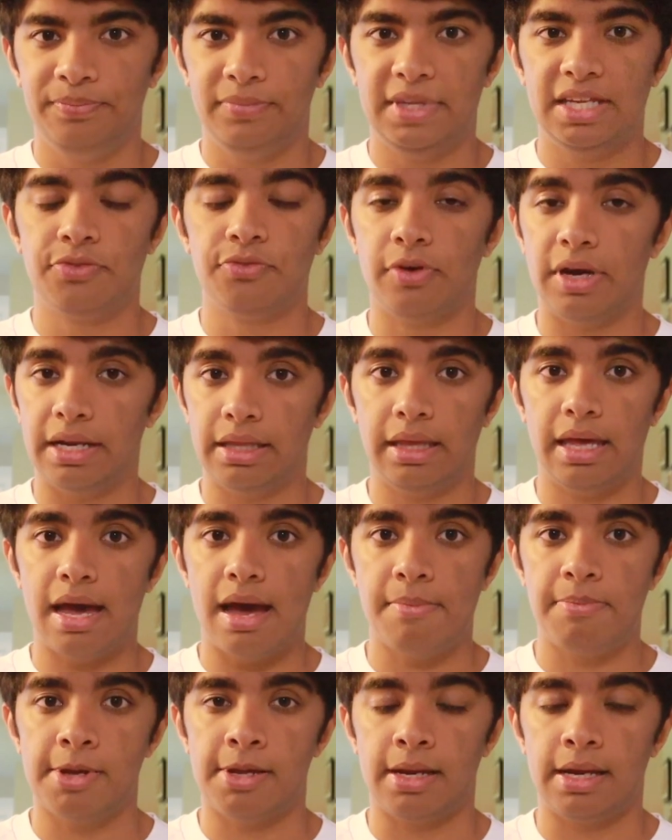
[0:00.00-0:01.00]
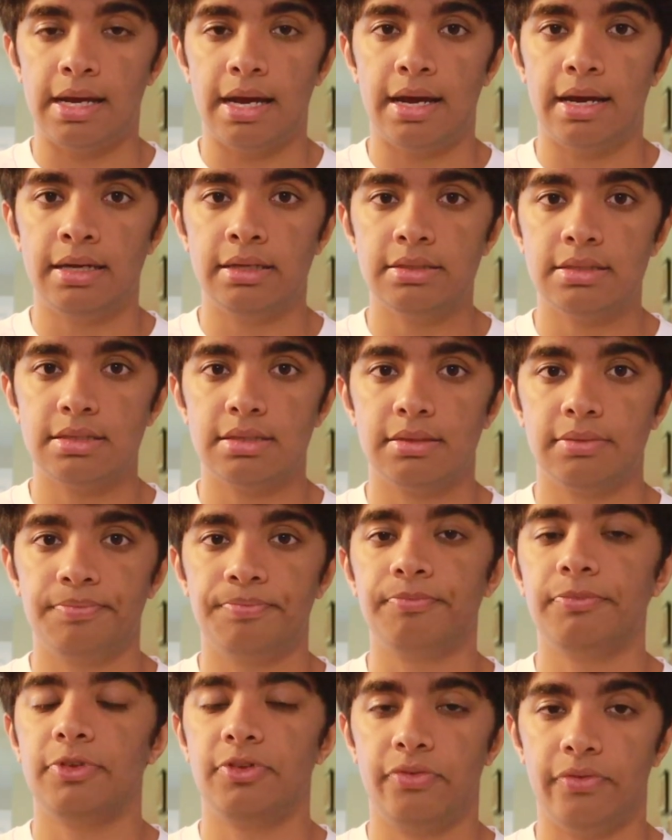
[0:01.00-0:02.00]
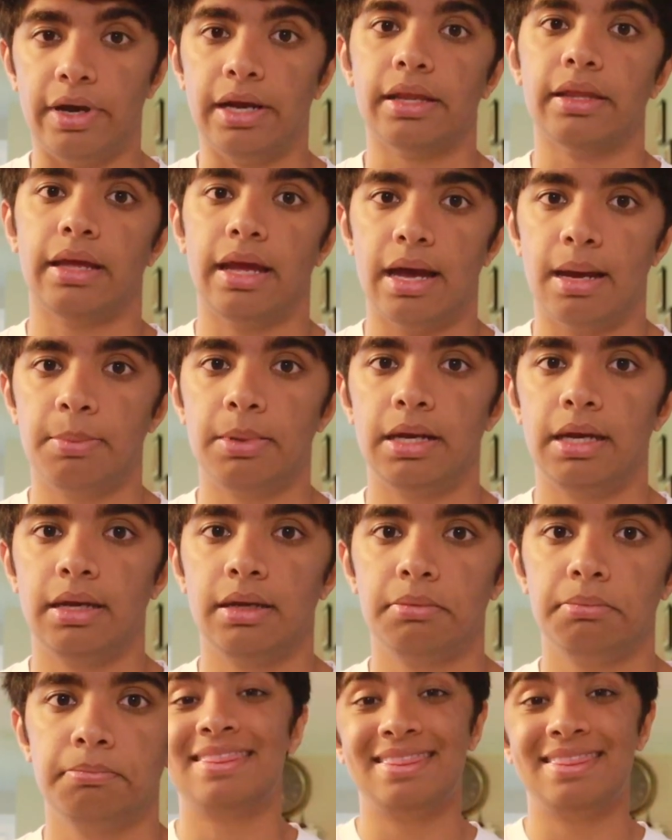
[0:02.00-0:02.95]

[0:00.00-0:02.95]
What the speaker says: It's finally happening, guys. It's finally happening.